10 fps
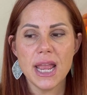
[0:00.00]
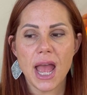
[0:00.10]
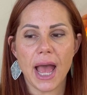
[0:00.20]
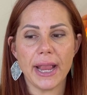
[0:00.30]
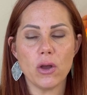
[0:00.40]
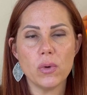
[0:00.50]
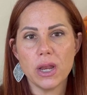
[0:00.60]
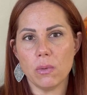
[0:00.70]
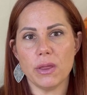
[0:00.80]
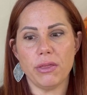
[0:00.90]
I go in it
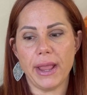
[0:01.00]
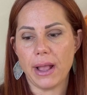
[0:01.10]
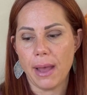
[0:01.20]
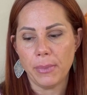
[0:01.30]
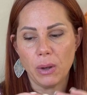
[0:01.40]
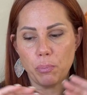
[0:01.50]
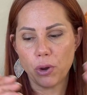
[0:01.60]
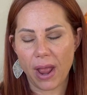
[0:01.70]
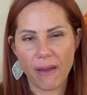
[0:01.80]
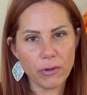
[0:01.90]
with like, I'm going to put
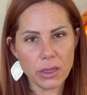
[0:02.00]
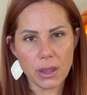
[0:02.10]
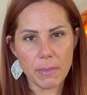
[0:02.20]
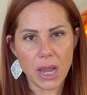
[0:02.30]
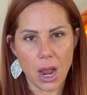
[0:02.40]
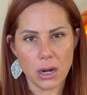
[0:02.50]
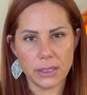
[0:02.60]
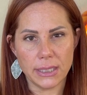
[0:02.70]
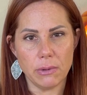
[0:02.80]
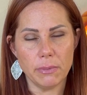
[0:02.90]
everything in my cart,
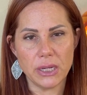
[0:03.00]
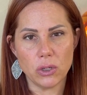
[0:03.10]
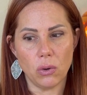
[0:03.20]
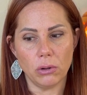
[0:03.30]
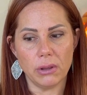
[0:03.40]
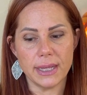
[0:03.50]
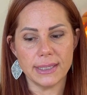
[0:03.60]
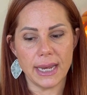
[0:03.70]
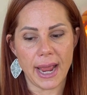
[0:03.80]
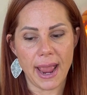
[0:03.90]
see what my total is,
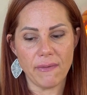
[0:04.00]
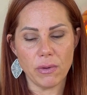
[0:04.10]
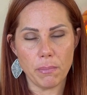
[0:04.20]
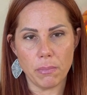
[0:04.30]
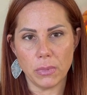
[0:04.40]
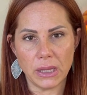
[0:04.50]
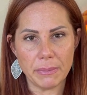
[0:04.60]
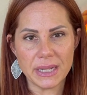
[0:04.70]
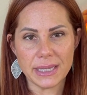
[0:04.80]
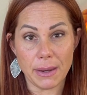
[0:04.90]
and I have a
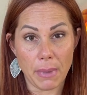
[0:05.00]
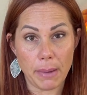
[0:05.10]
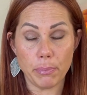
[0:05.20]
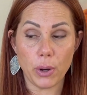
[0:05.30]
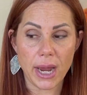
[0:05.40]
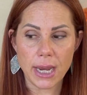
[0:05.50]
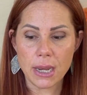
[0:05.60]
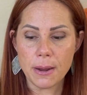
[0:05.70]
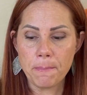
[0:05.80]
limit in my brain